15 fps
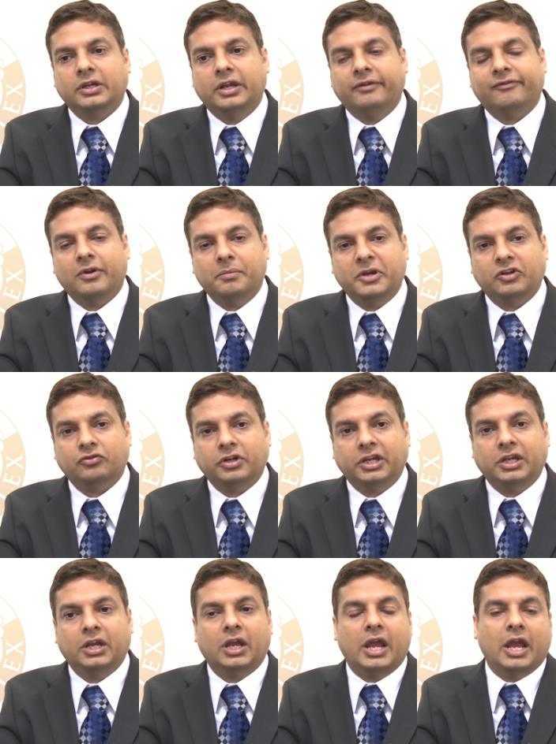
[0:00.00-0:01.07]

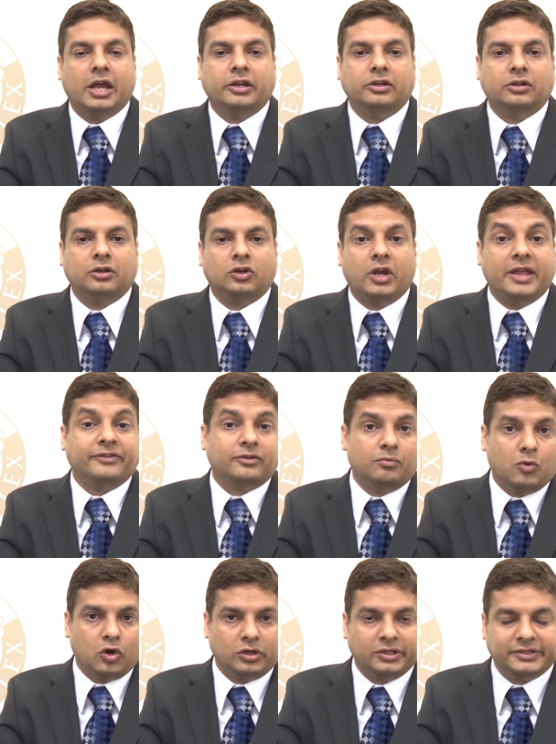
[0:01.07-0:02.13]
inflammatory and cancer
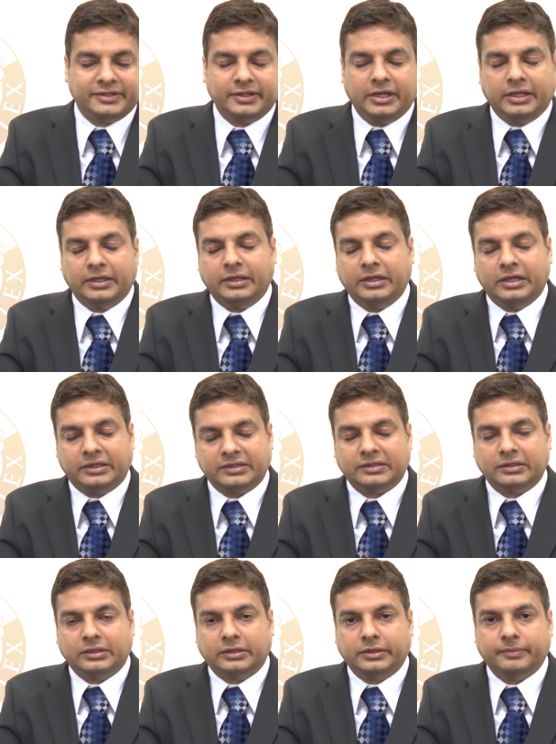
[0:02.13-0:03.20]
models in
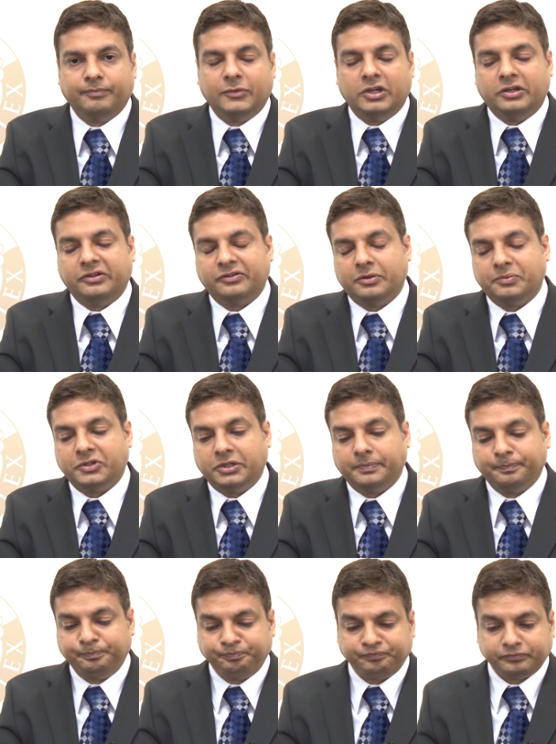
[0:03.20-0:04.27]
its description.
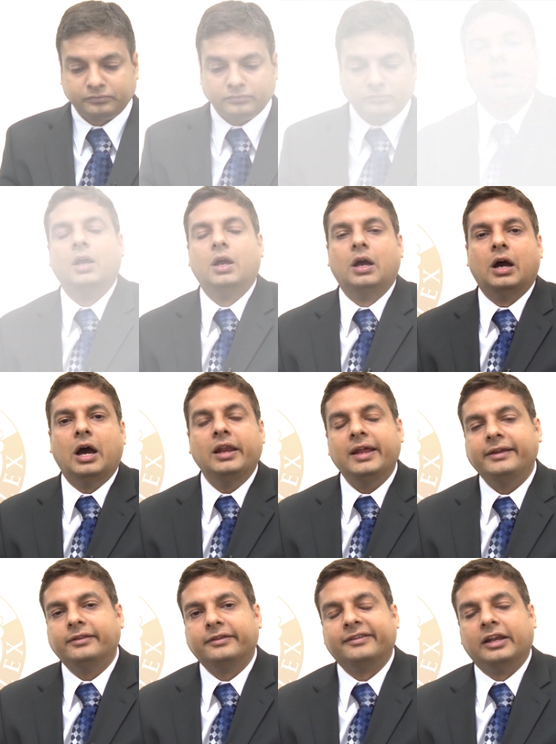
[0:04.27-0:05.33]

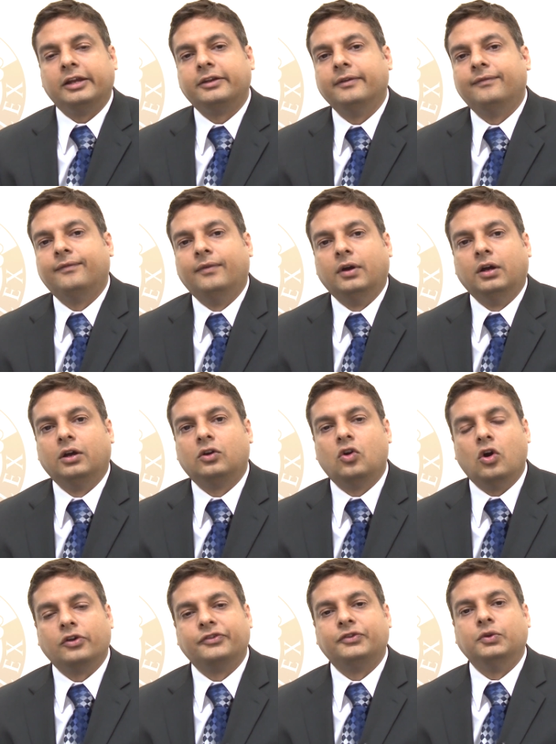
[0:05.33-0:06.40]
Unlike the selective
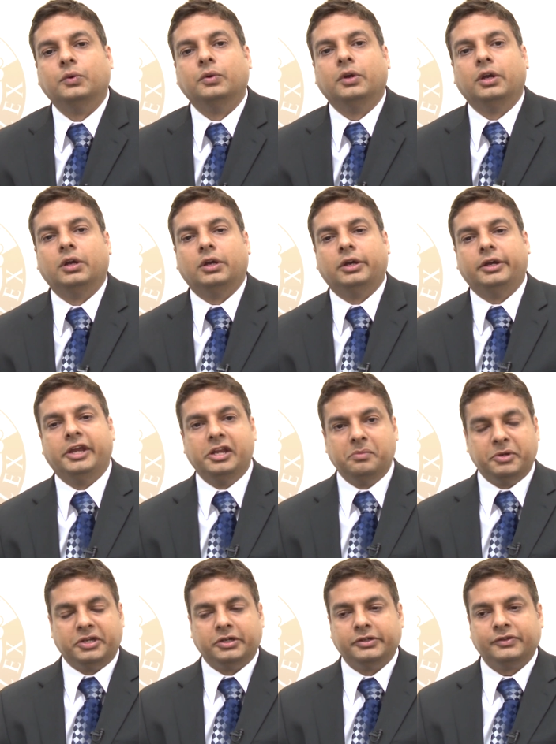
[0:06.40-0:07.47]
COX-2
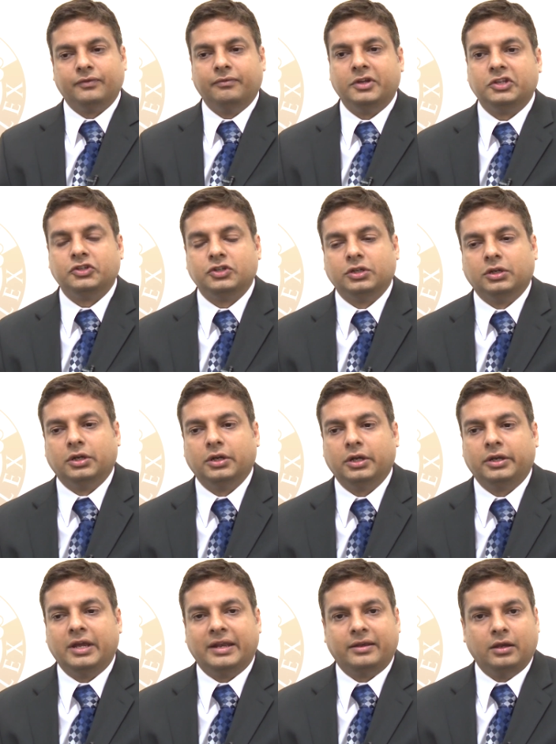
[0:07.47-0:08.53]
inhibitors, which
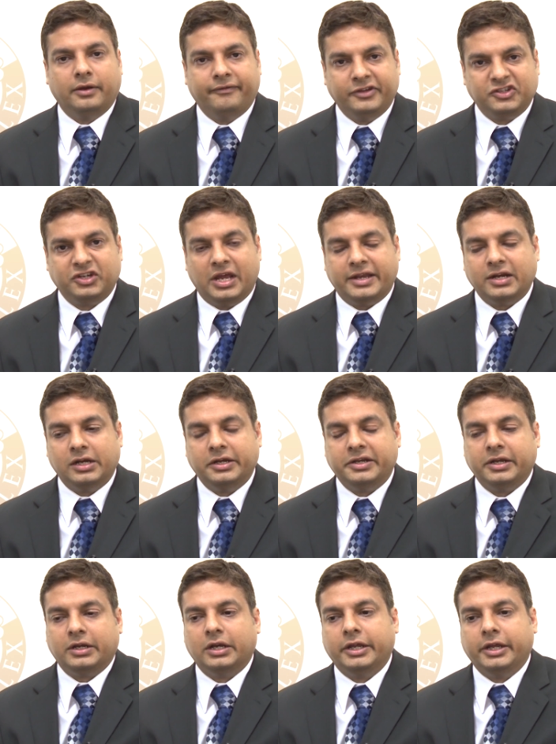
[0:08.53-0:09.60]
cat which
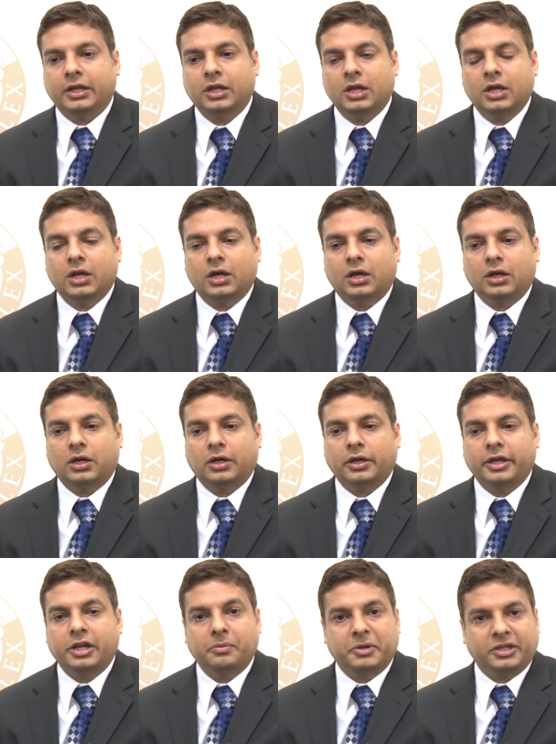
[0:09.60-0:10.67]
catalytically
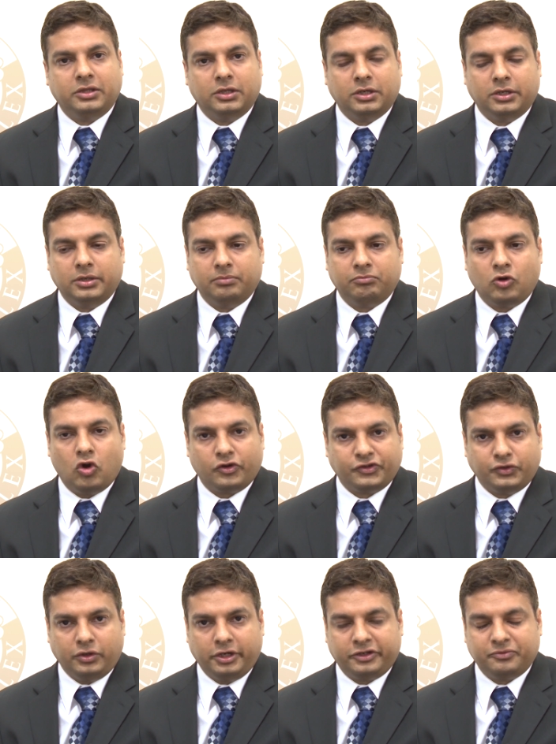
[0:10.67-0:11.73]
inhibit the
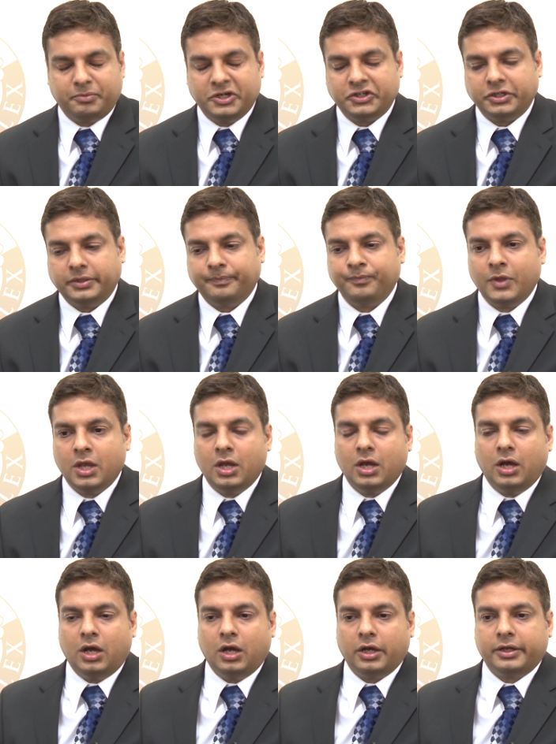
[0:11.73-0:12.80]
COX-2 expression,
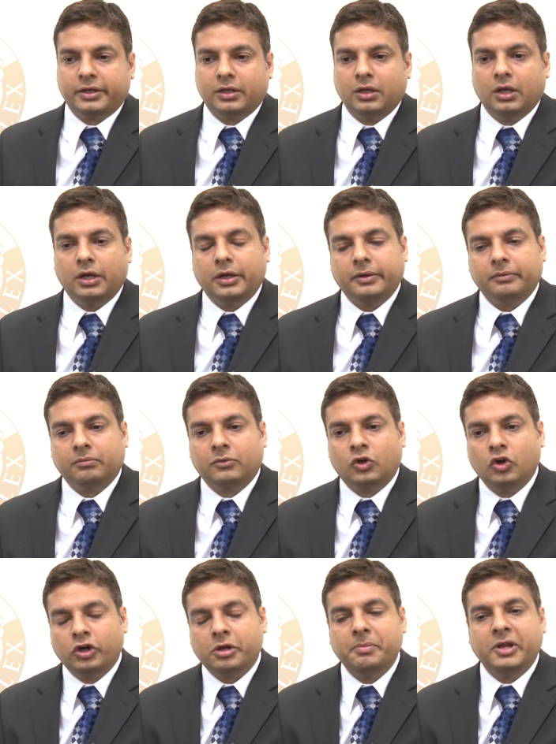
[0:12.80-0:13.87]

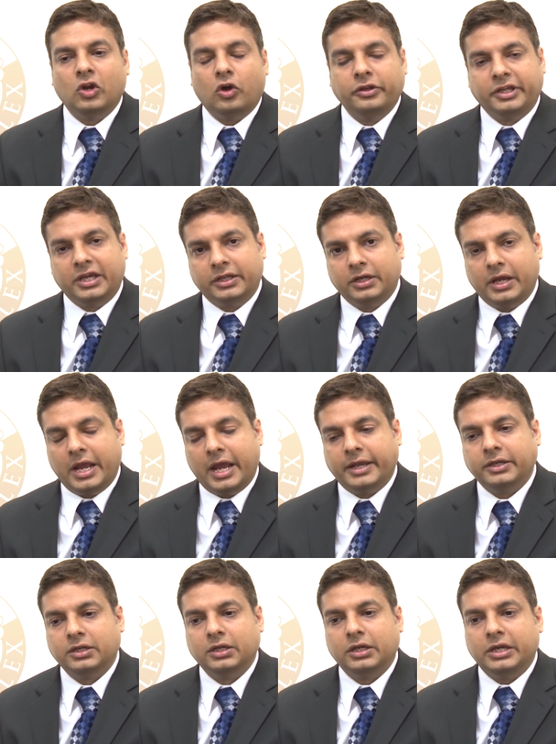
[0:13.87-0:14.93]
curcumin, on the other
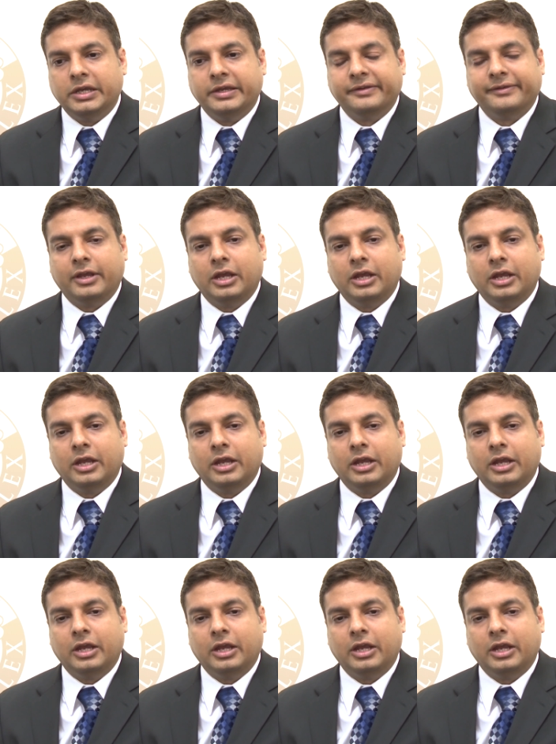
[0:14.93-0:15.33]
hand, is